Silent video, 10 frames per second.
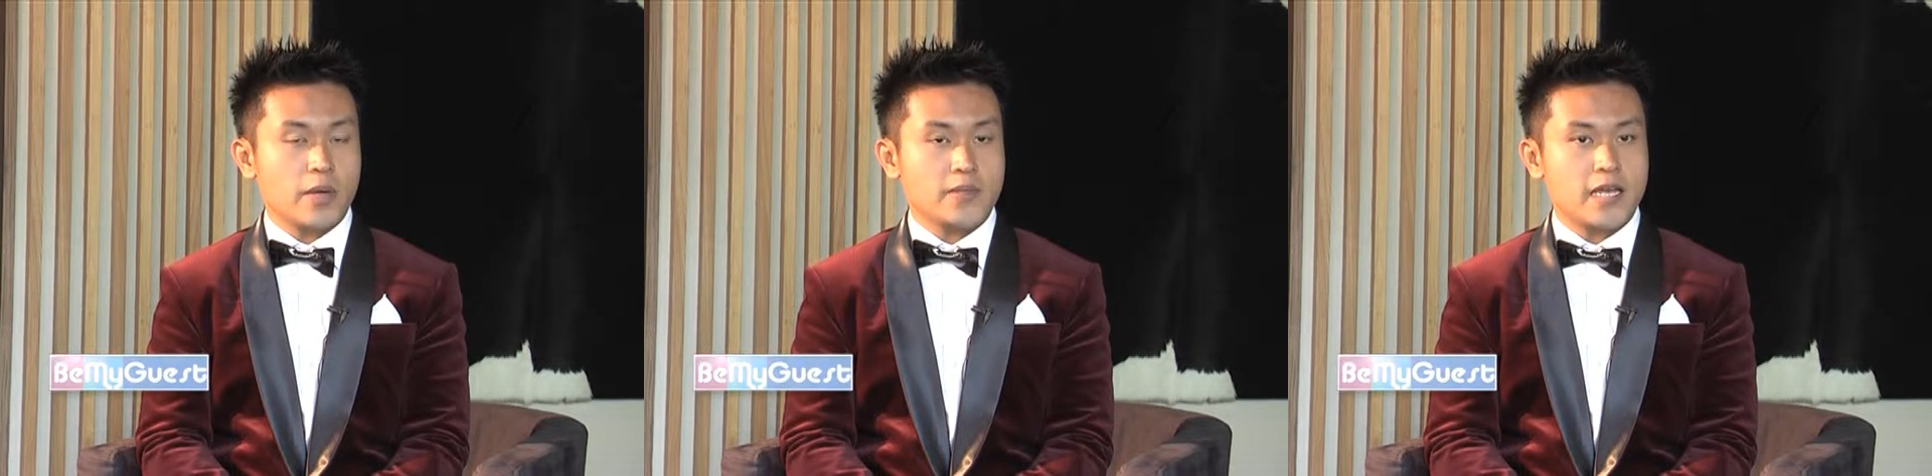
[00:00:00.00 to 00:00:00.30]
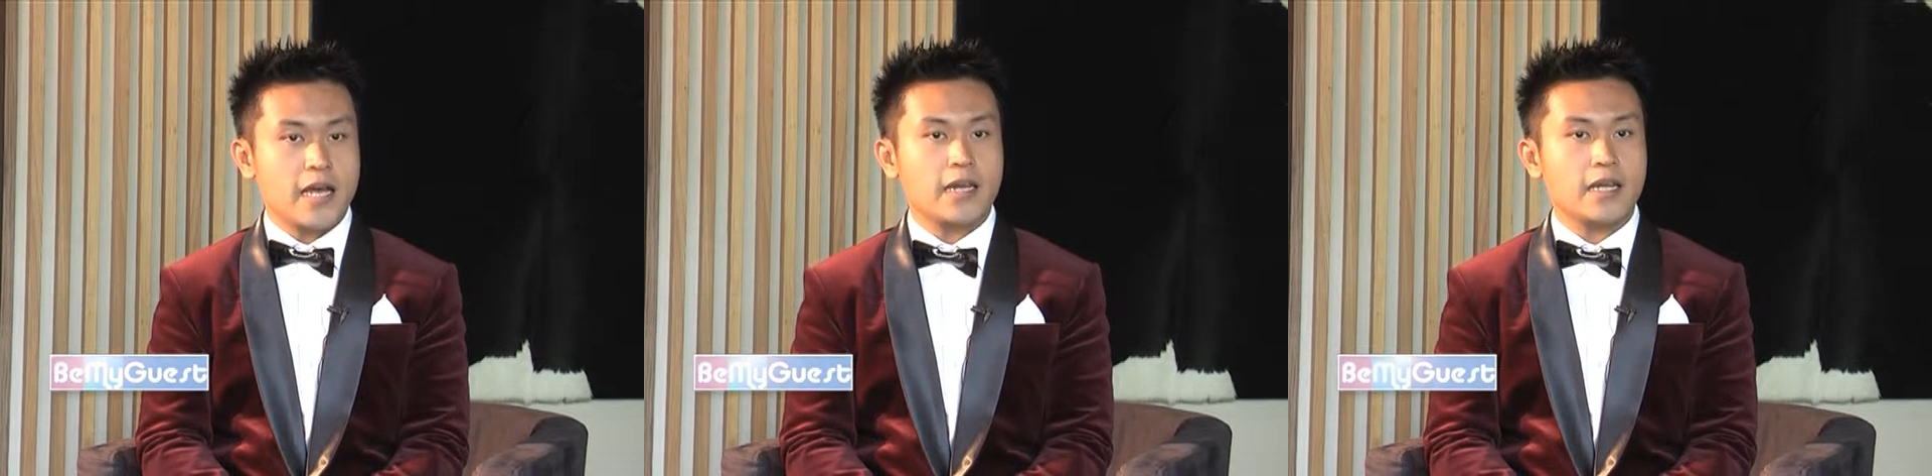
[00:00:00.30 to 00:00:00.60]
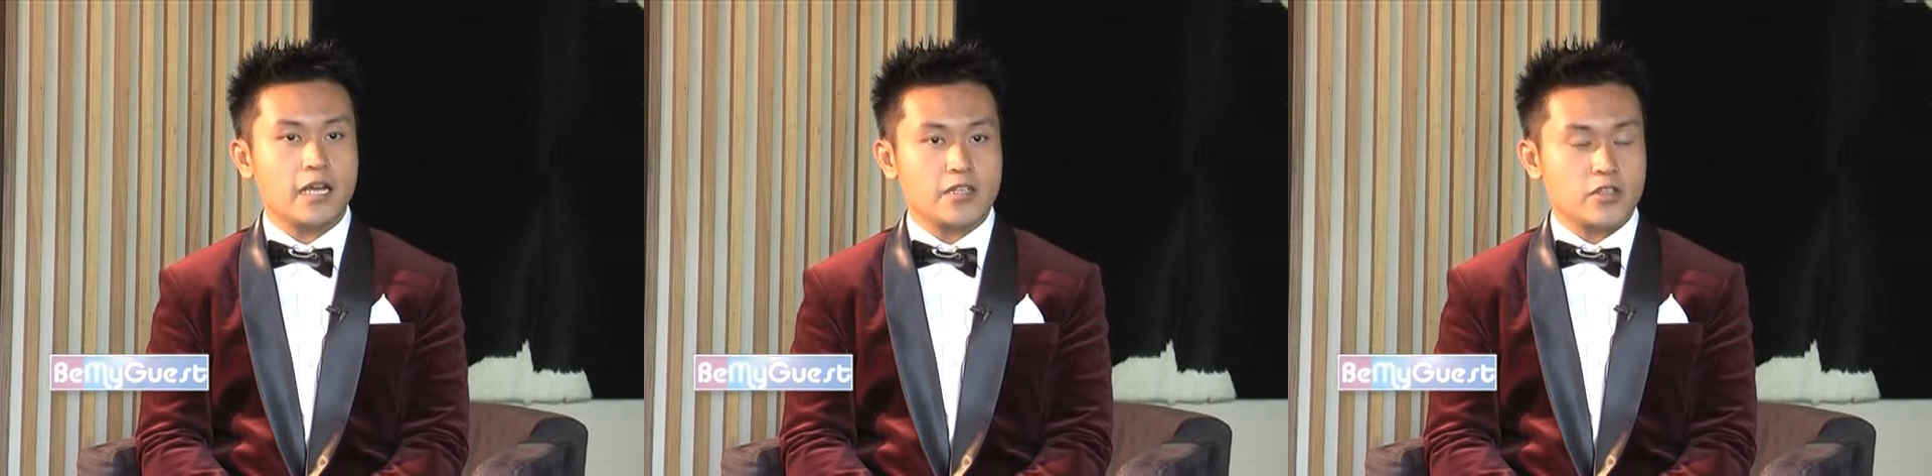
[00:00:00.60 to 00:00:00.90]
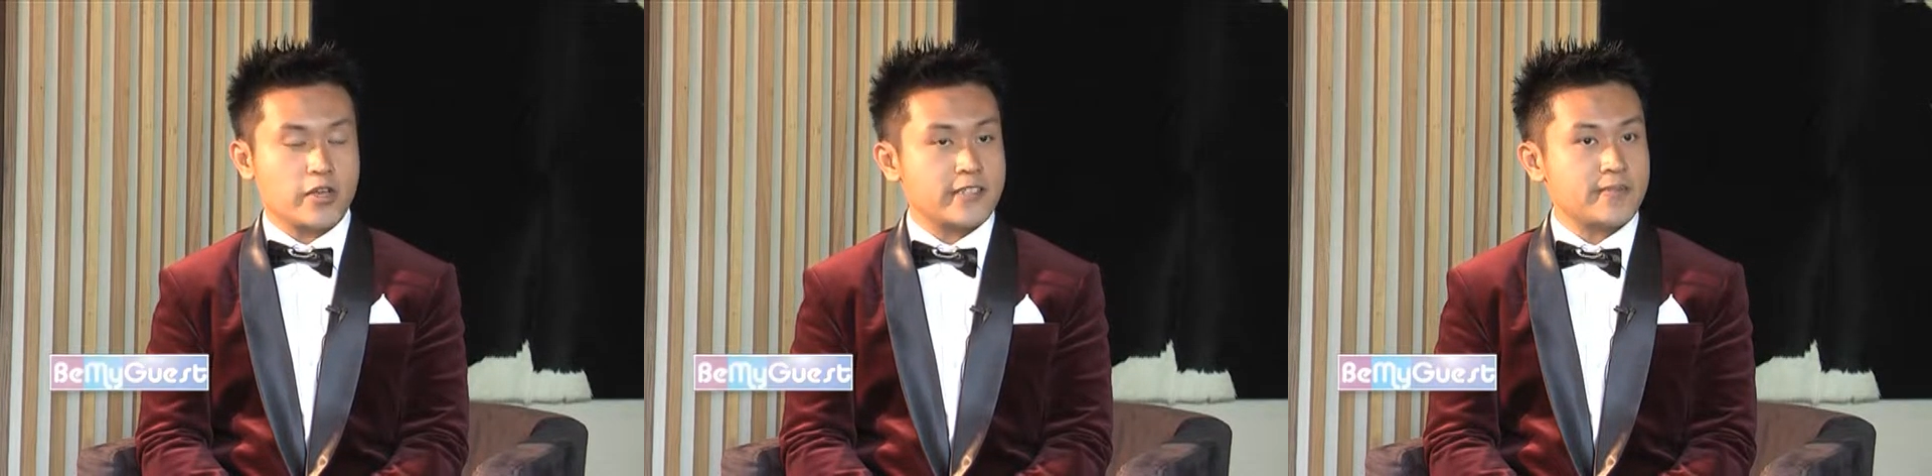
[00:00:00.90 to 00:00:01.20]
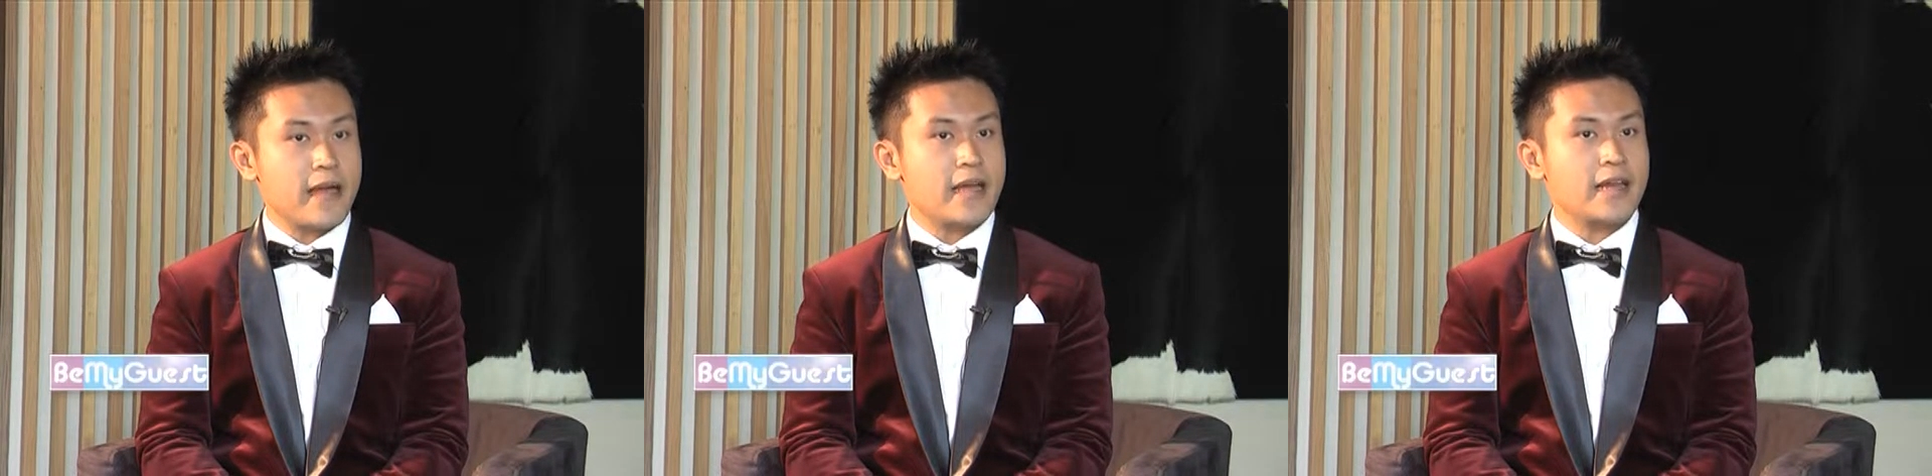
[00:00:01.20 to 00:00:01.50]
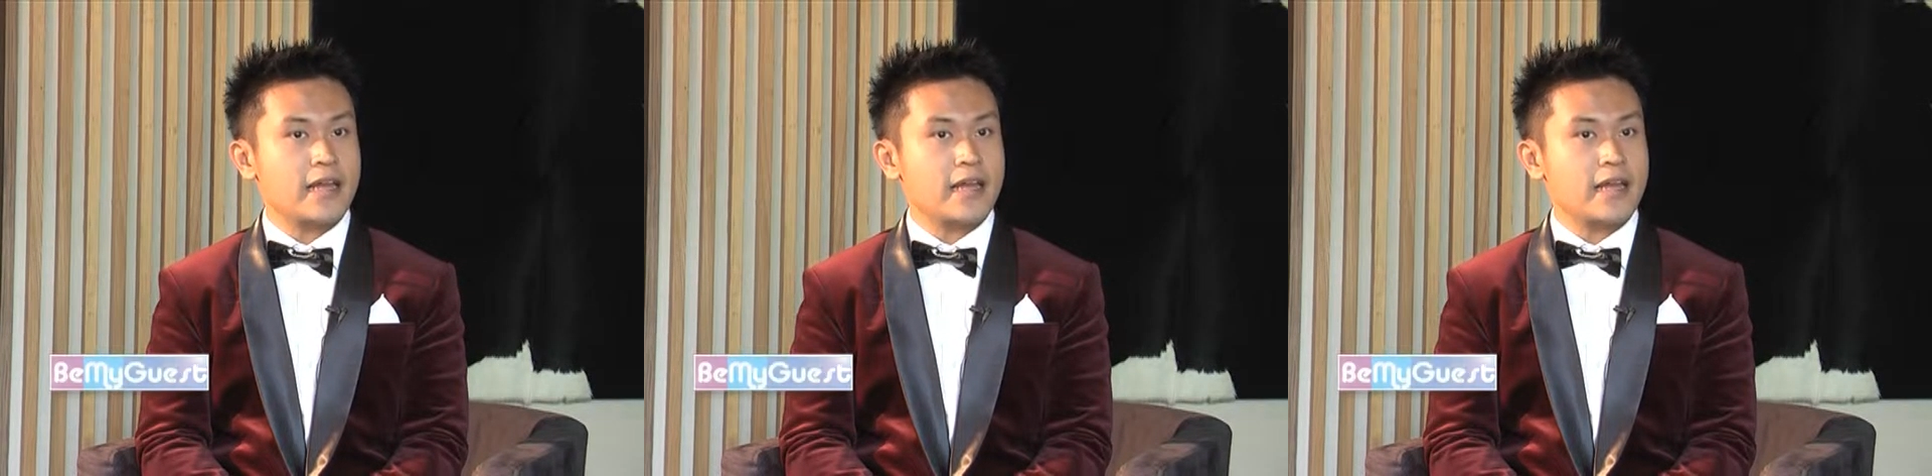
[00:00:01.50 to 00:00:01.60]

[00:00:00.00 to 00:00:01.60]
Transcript: website is to expand.